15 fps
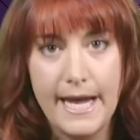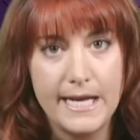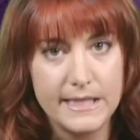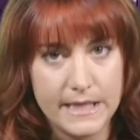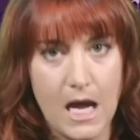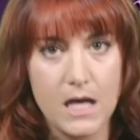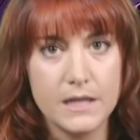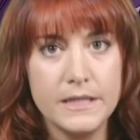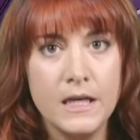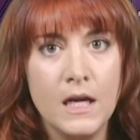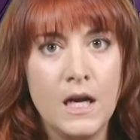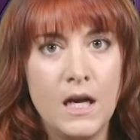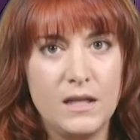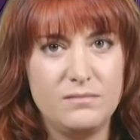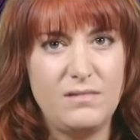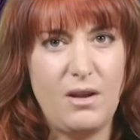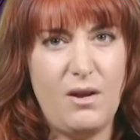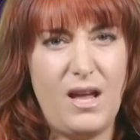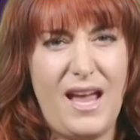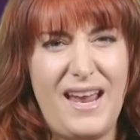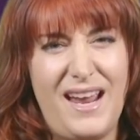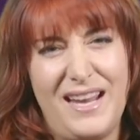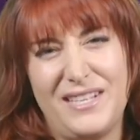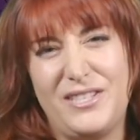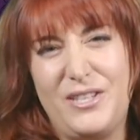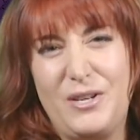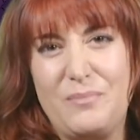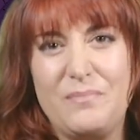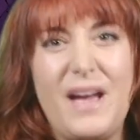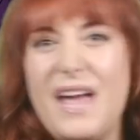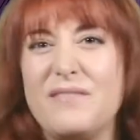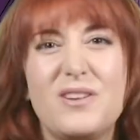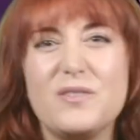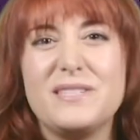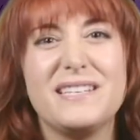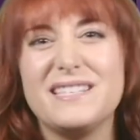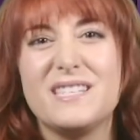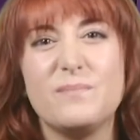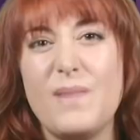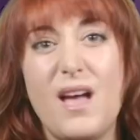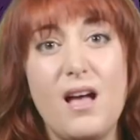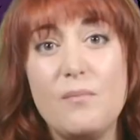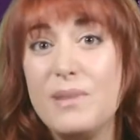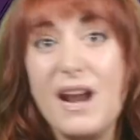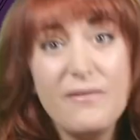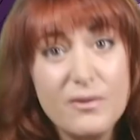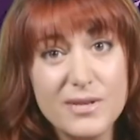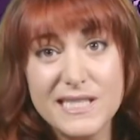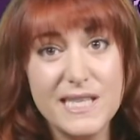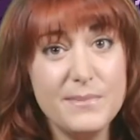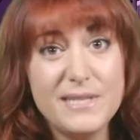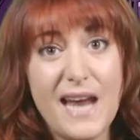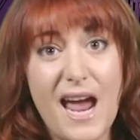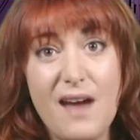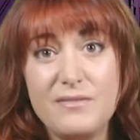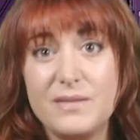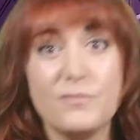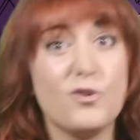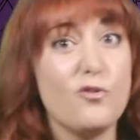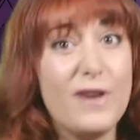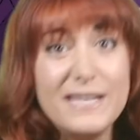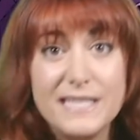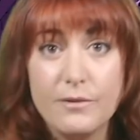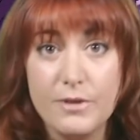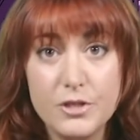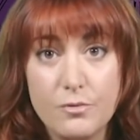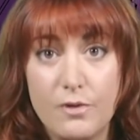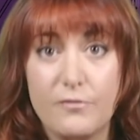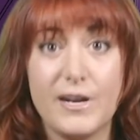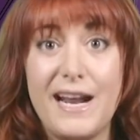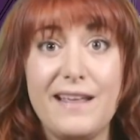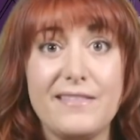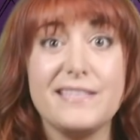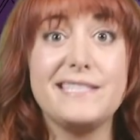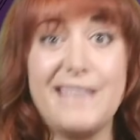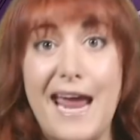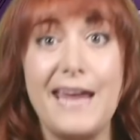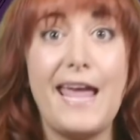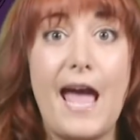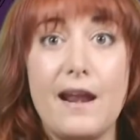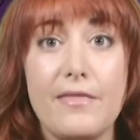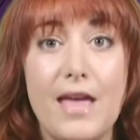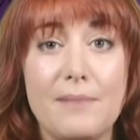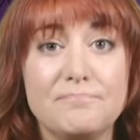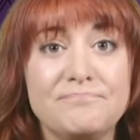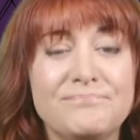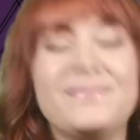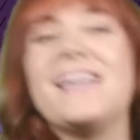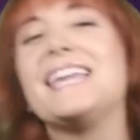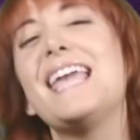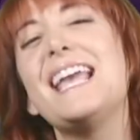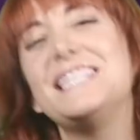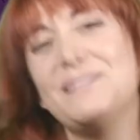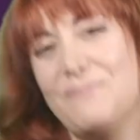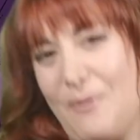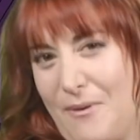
getting skunked. I, I assume. I have no sense of smell, but everyone seems to have some crazy ritual for getting the stank out of them. Case in